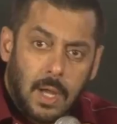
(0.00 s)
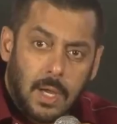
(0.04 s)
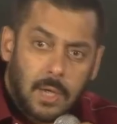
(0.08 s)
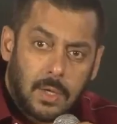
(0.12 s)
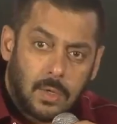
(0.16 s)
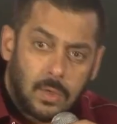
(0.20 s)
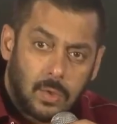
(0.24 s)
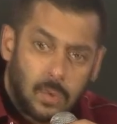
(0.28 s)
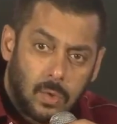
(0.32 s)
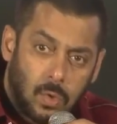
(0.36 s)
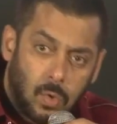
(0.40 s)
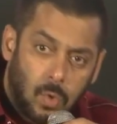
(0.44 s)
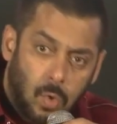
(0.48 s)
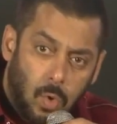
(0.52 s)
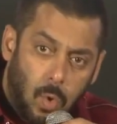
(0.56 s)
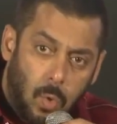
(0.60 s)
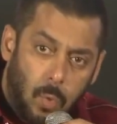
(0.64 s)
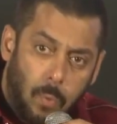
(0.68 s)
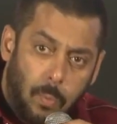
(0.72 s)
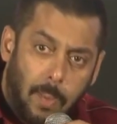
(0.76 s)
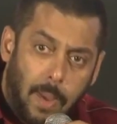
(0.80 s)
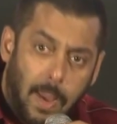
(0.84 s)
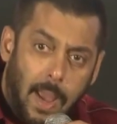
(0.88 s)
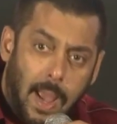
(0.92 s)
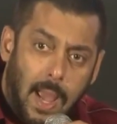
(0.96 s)
Salman
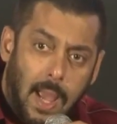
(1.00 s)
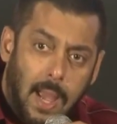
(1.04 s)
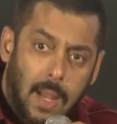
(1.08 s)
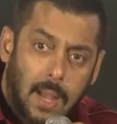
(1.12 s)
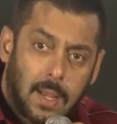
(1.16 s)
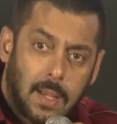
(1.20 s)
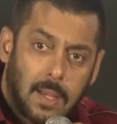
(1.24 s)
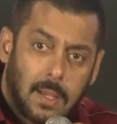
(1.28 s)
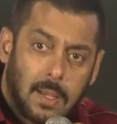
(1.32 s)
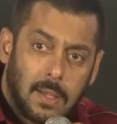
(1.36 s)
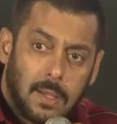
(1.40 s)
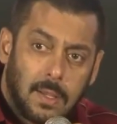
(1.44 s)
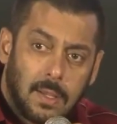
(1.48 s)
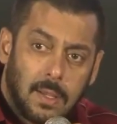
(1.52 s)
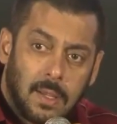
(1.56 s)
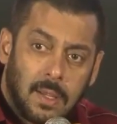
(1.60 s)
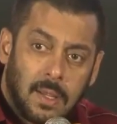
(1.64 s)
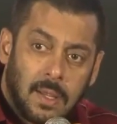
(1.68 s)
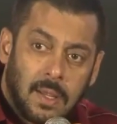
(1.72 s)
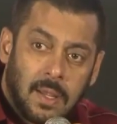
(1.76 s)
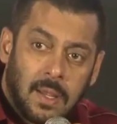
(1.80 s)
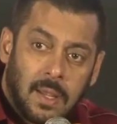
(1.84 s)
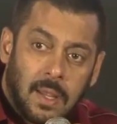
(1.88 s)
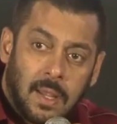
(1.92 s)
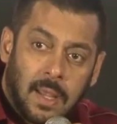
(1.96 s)
Khan has always
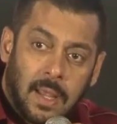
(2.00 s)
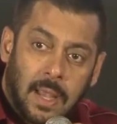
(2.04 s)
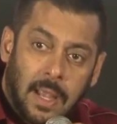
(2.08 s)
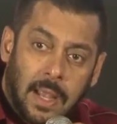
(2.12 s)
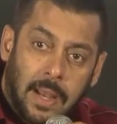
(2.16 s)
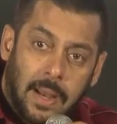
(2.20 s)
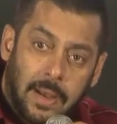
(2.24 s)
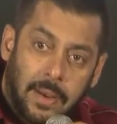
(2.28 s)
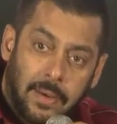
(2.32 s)
reached up to his